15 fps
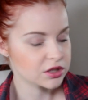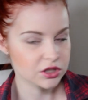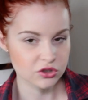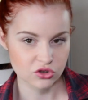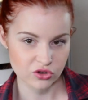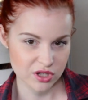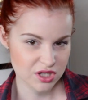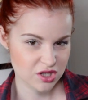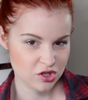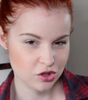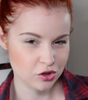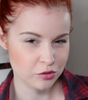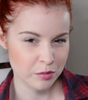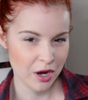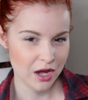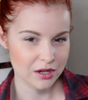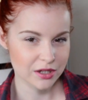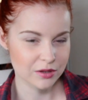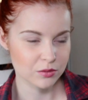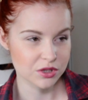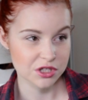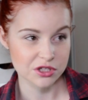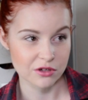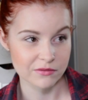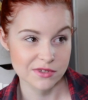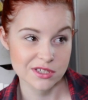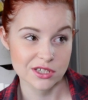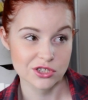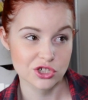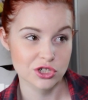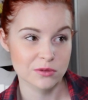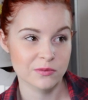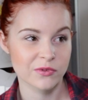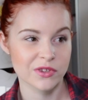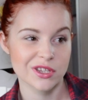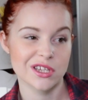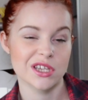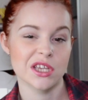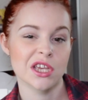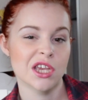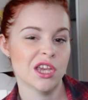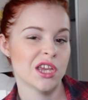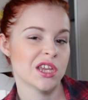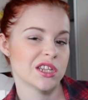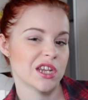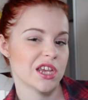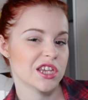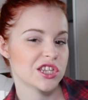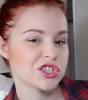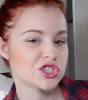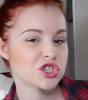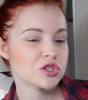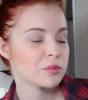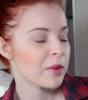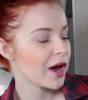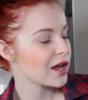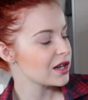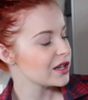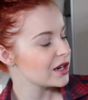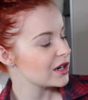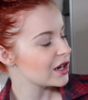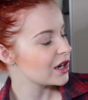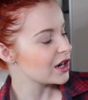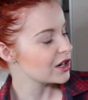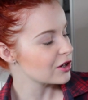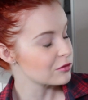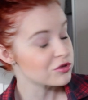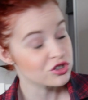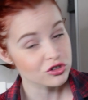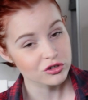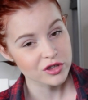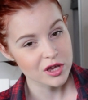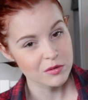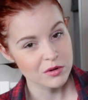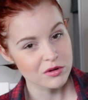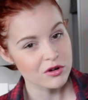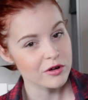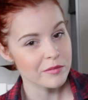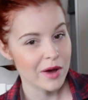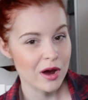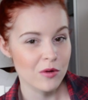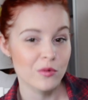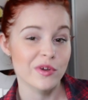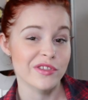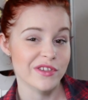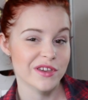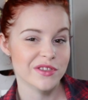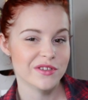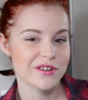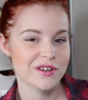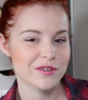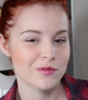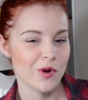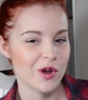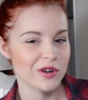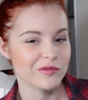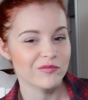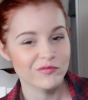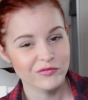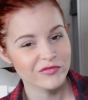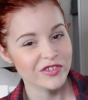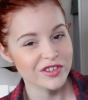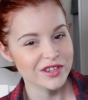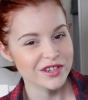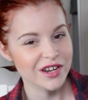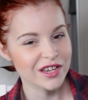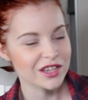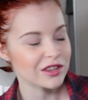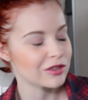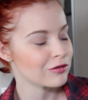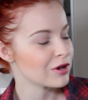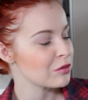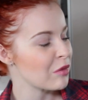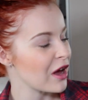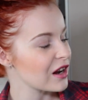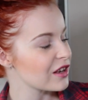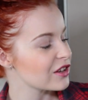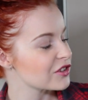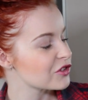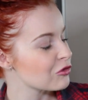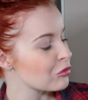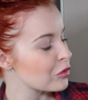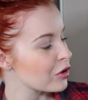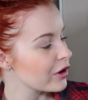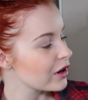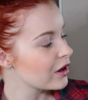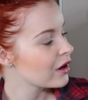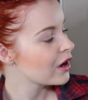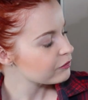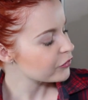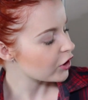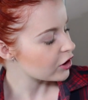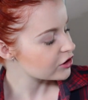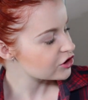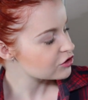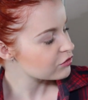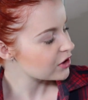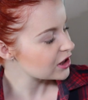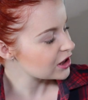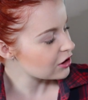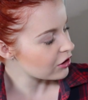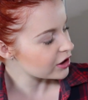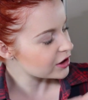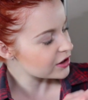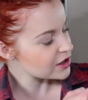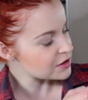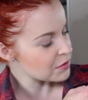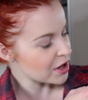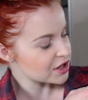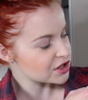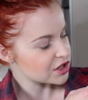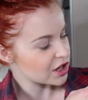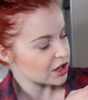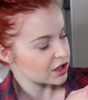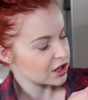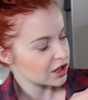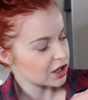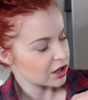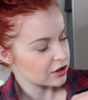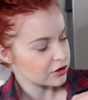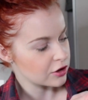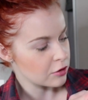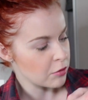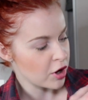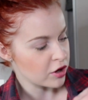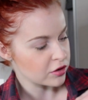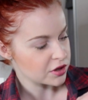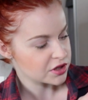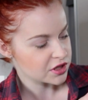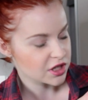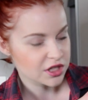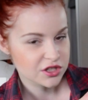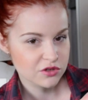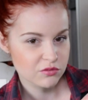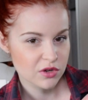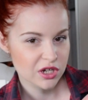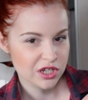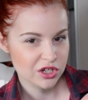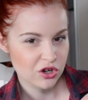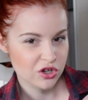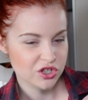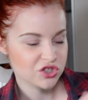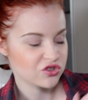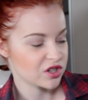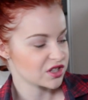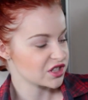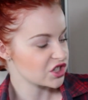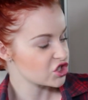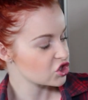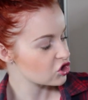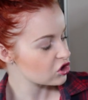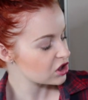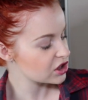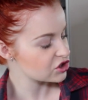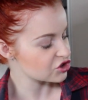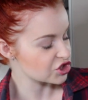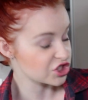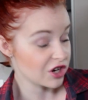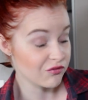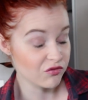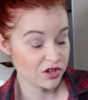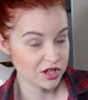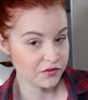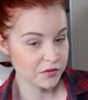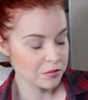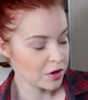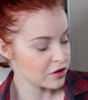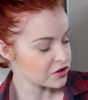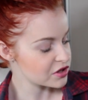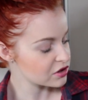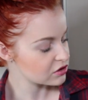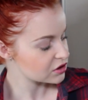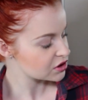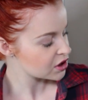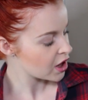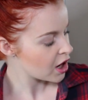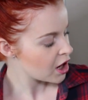the Undressed 2 palette, which is obviously a dupe for the Naked 2 palette, and I'm sure they will come out with a third one for the Naked 3 palette at some point. I just really like this matte shade here the most. It's a really nice transition colour, just generally for most looks,